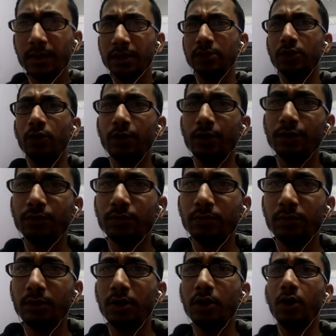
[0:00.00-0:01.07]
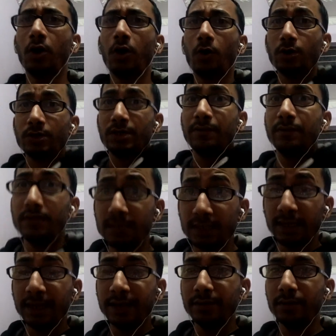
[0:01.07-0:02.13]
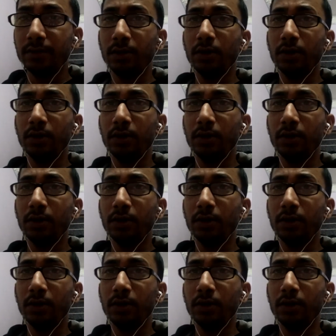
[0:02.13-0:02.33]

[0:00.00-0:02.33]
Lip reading: things surrounded you. House you will see, right?